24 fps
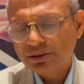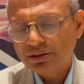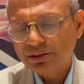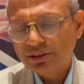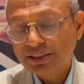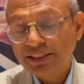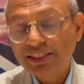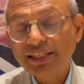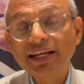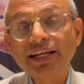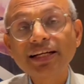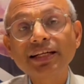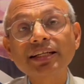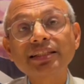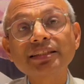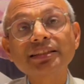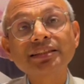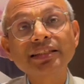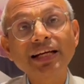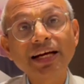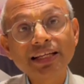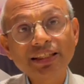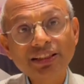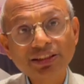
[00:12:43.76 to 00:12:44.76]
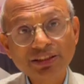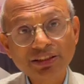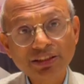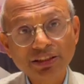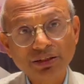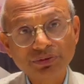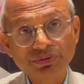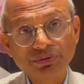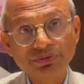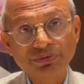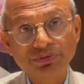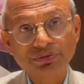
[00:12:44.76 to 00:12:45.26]
create a science
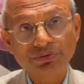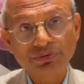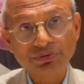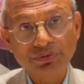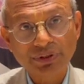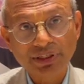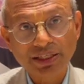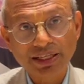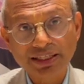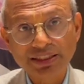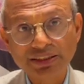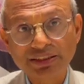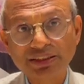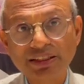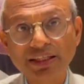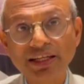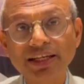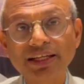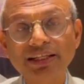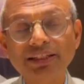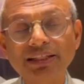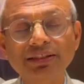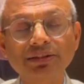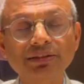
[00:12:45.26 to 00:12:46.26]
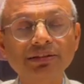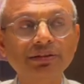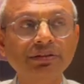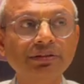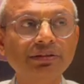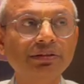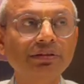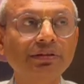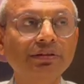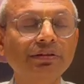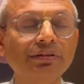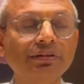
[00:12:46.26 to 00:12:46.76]
of landslide
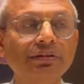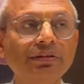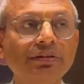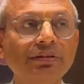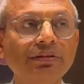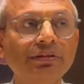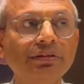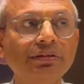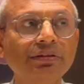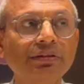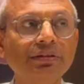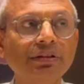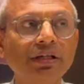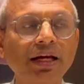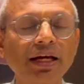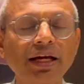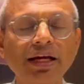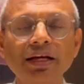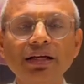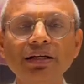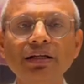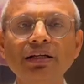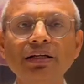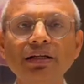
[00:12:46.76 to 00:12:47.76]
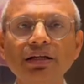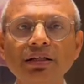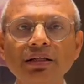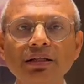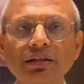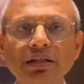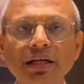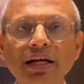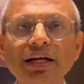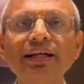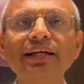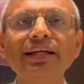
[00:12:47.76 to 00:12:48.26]

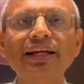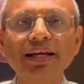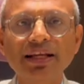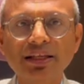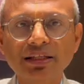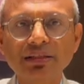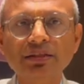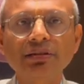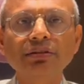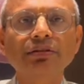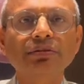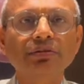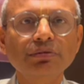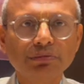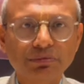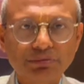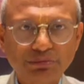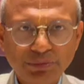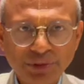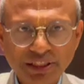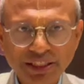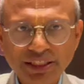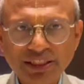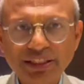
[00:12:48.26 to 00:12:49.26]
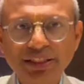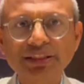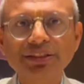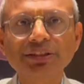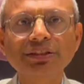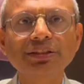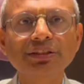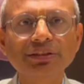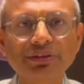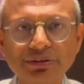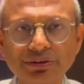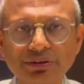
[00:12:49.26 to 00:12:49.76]
and take
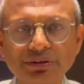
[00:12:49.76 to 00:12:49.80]
mitigation,